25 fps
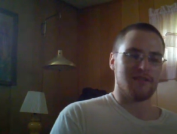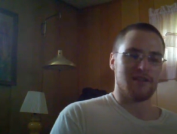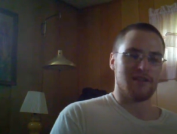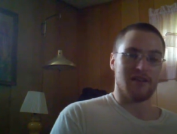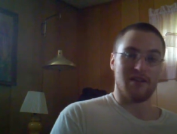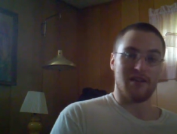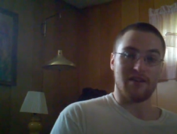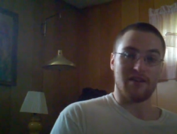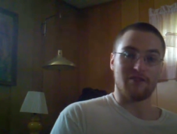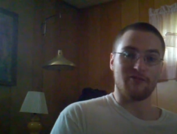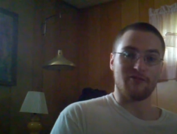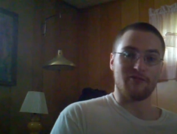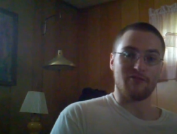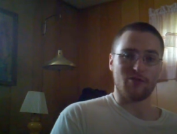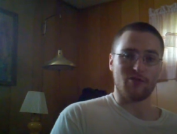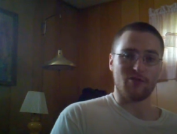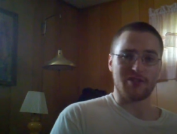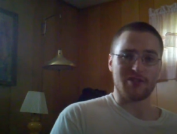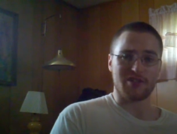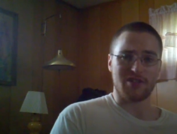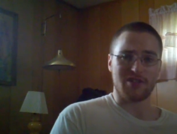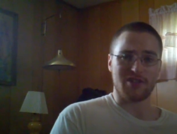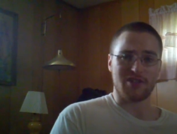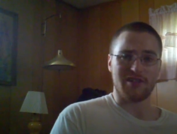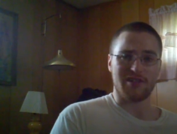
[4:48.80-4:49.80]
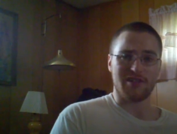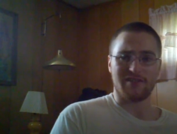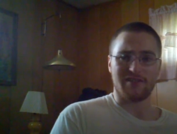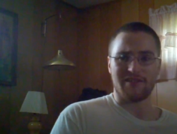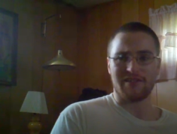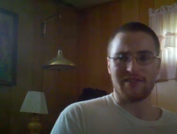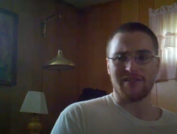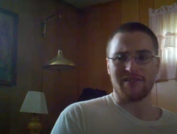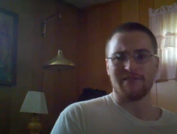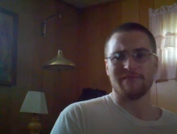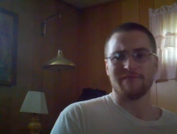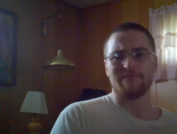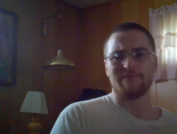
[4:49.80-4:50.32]

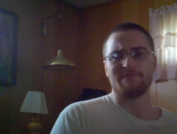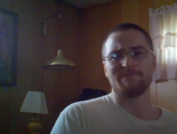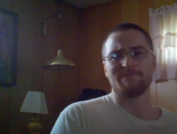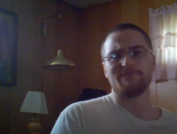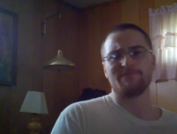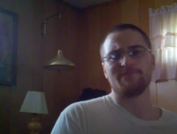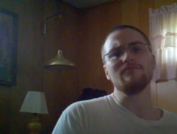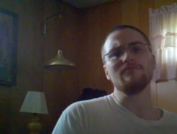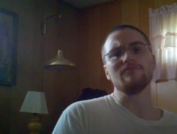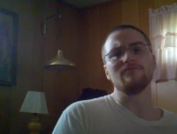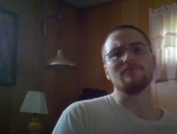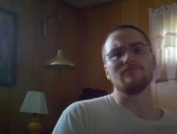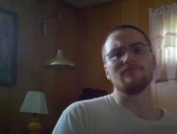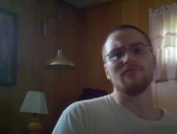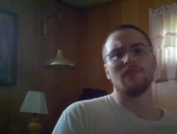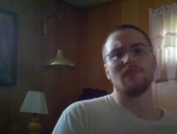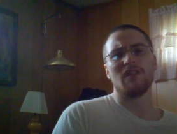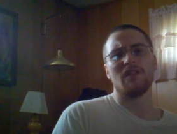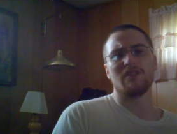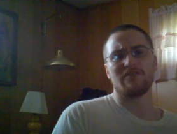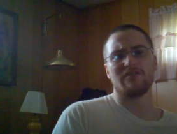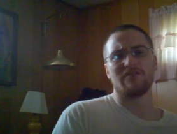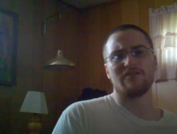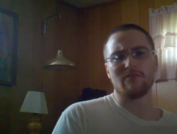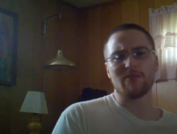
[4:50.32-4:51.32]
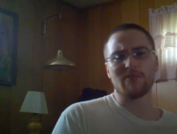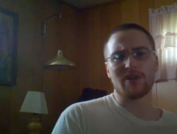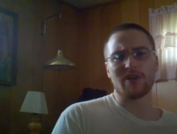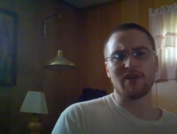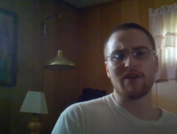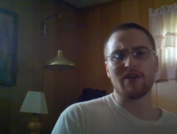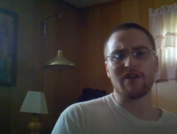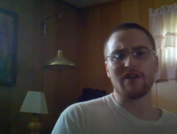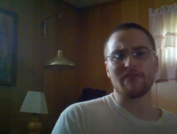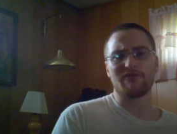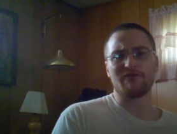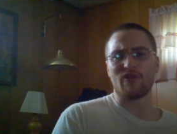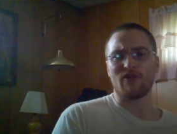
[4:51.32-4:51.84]
unfortunately. So I'm going to go
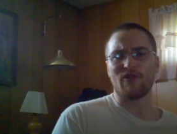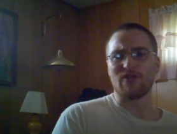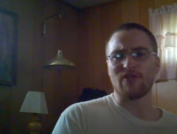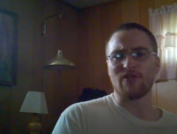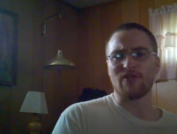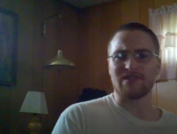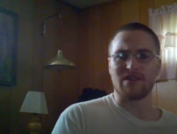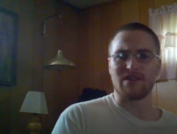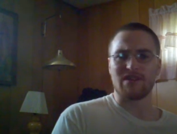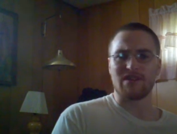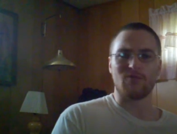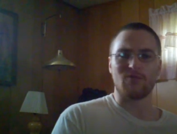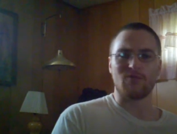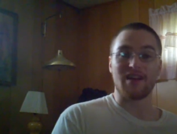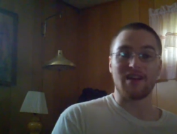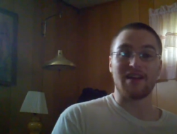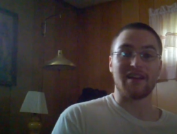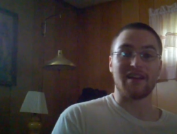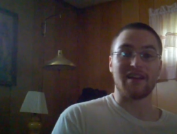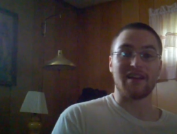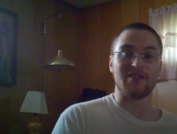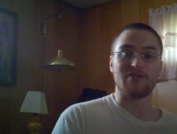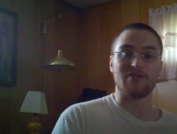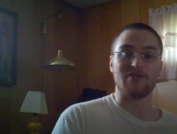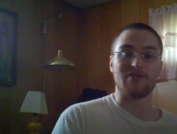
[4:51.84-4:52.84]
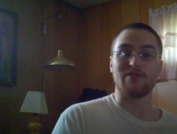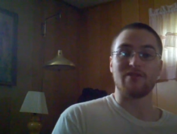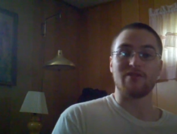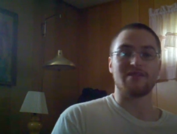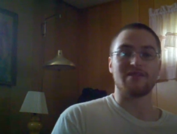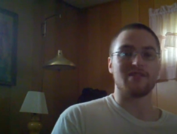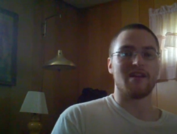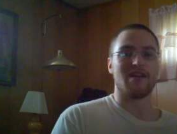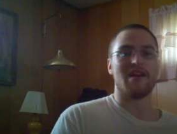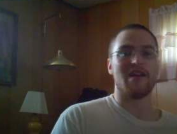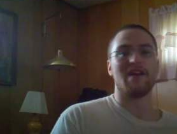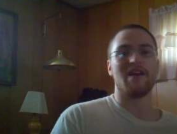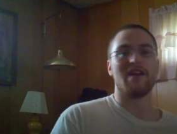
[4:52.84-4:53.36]
ahead and focus on what I can do,
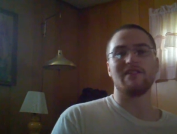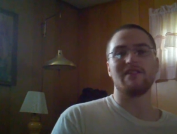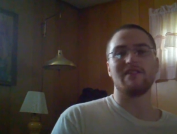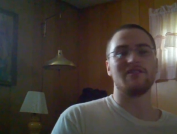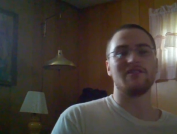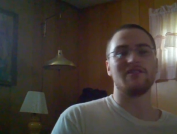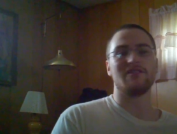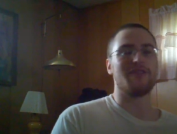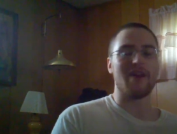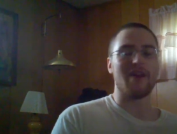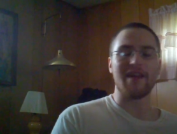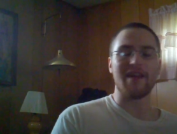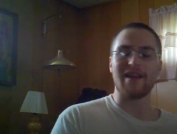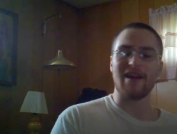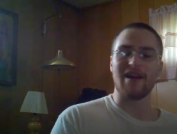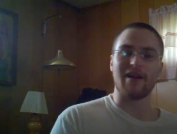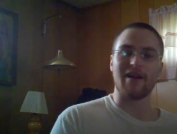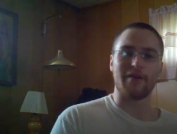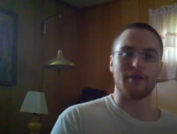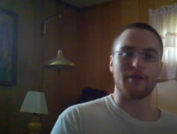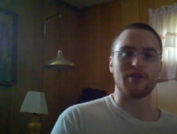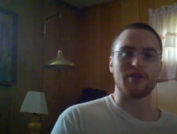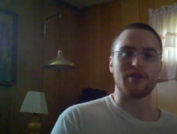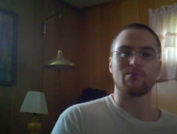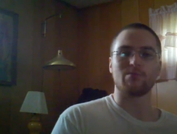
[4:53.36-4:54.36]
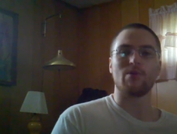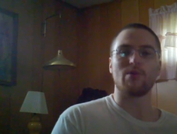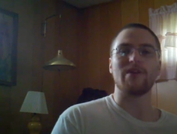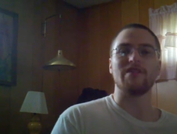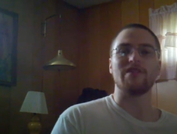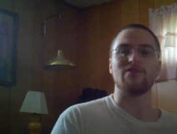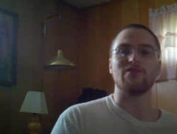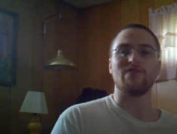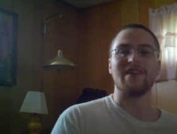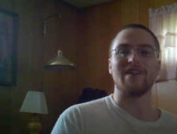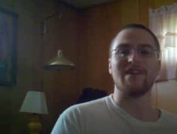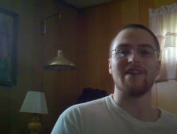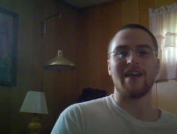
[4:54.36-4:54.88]
because right now at this point,
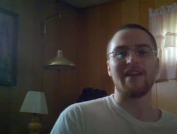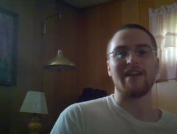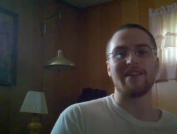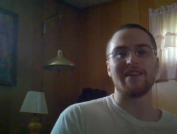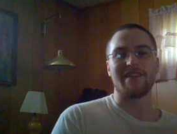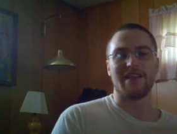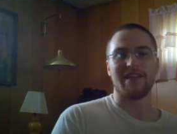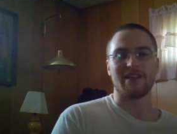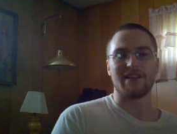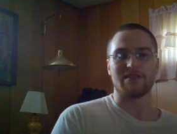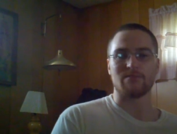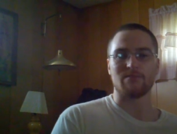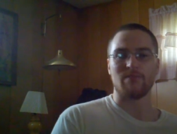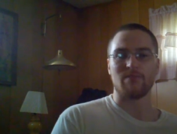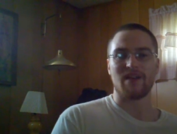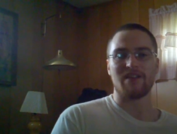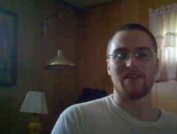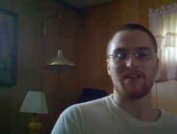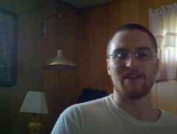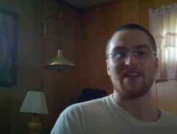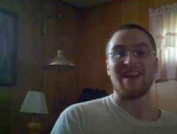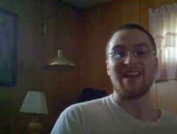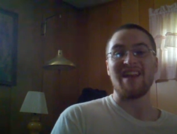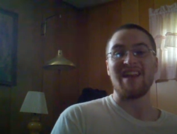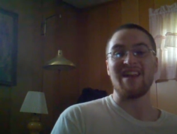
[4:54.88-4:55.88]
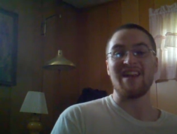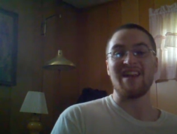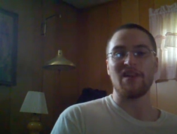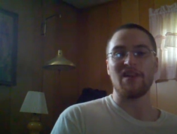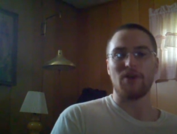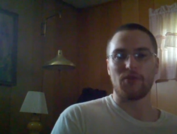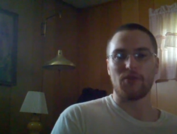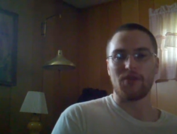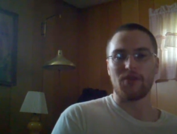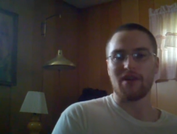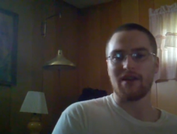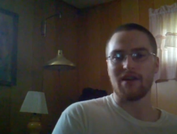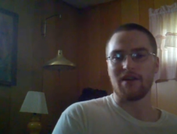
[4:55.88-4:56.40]
doing anything is better than
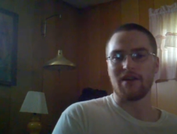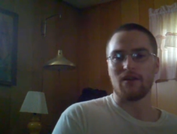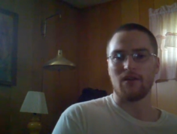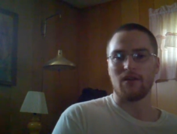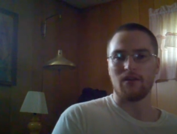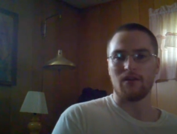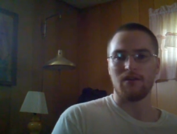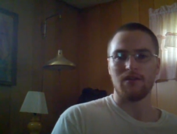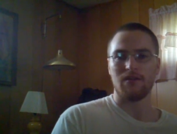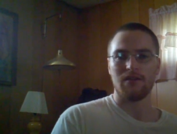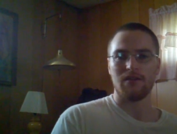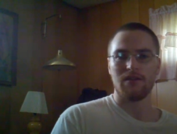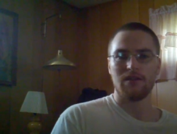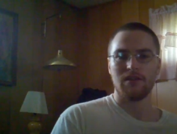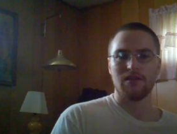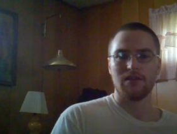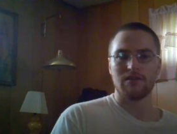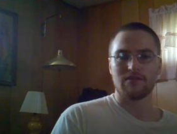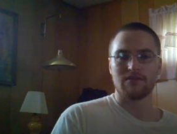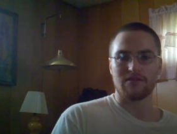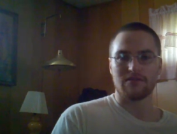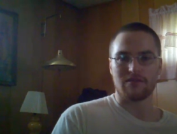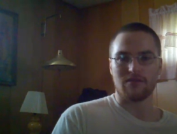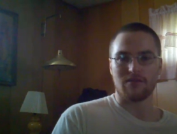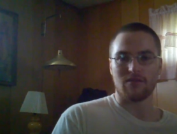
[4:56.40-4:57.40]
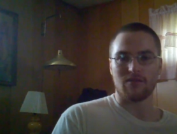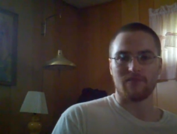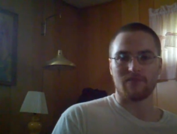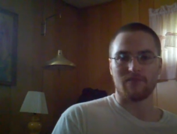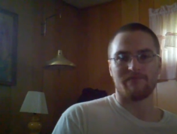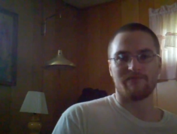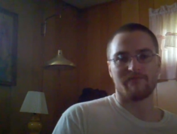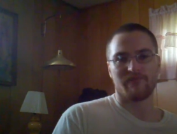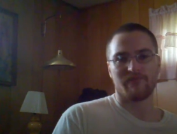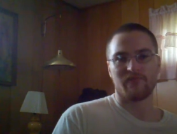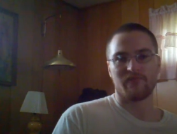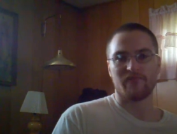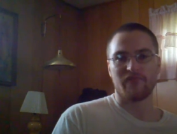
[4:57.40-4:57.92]
nothing at all. So,
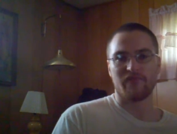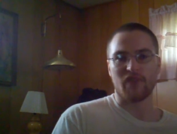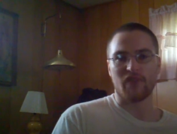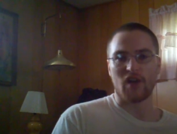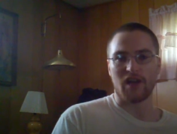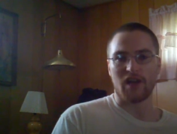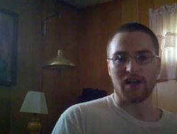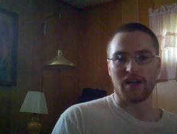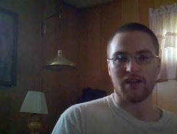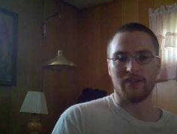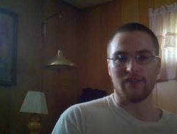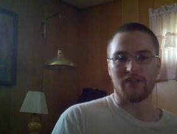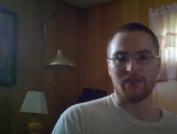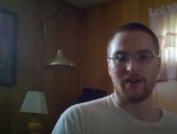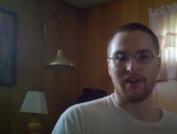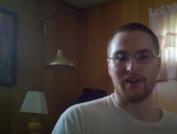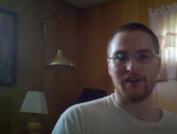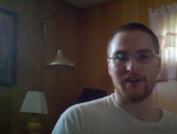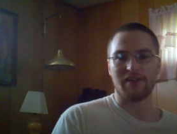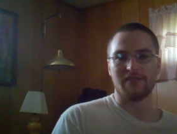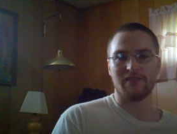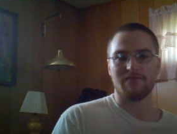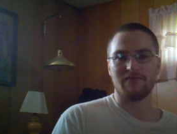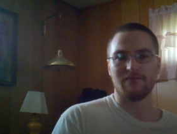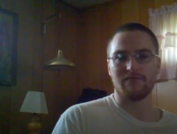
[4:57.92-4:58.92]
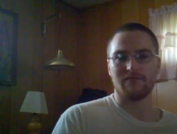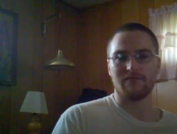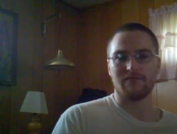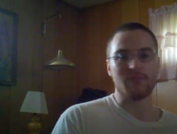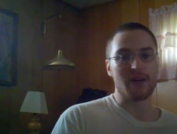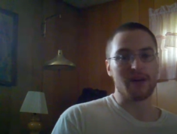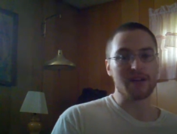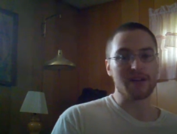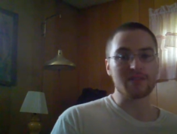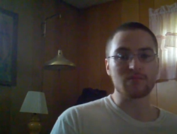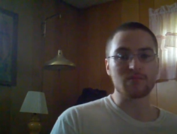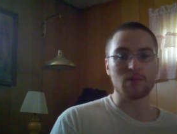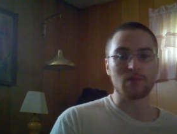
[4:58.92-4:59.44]
fuck it, right?
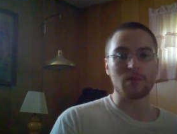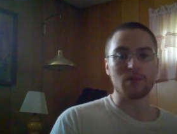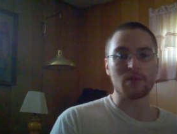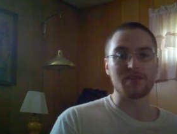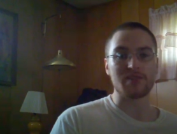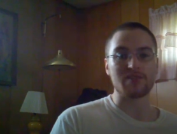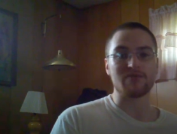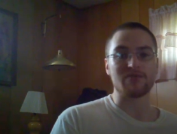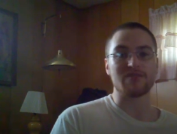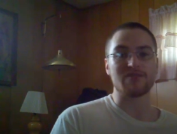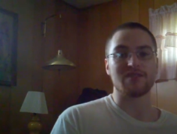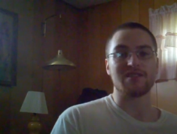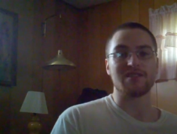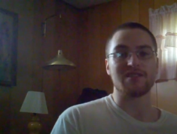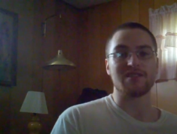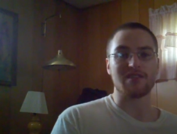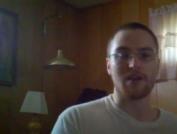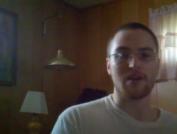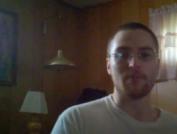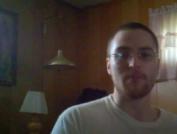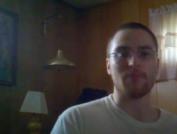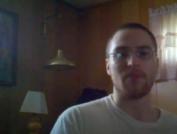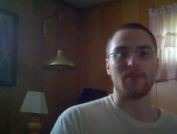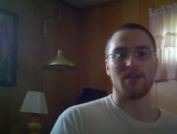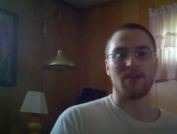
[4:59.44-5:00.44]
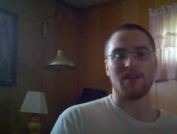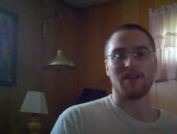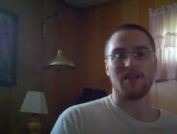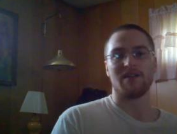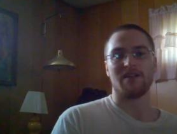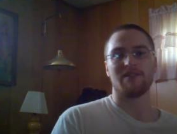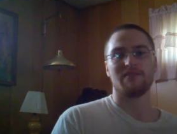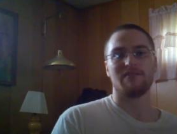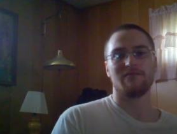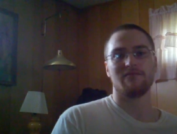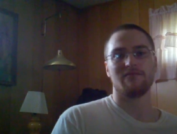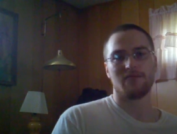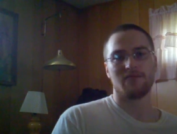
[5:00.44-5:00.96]
Might as well be doing something. It
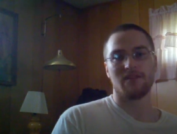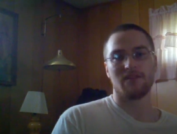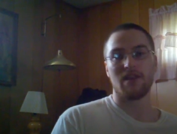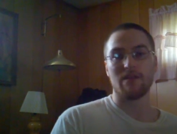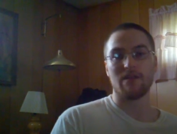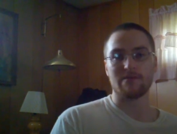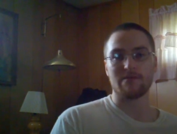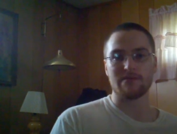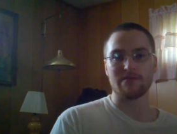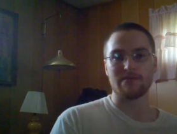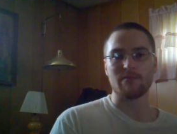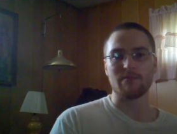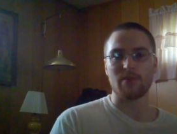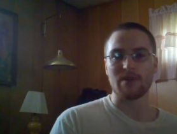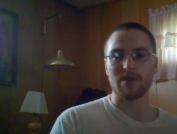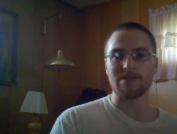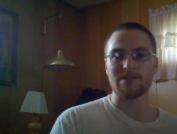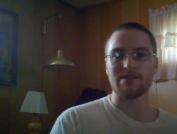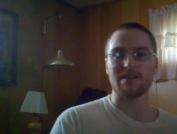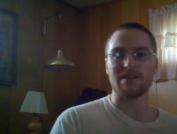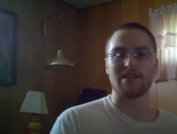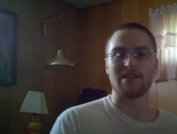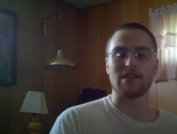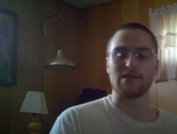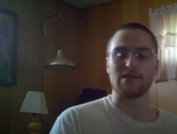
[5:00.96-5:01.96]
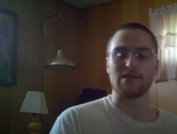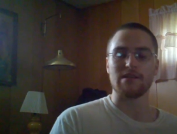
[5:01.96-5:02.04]
keeps me busy, keeps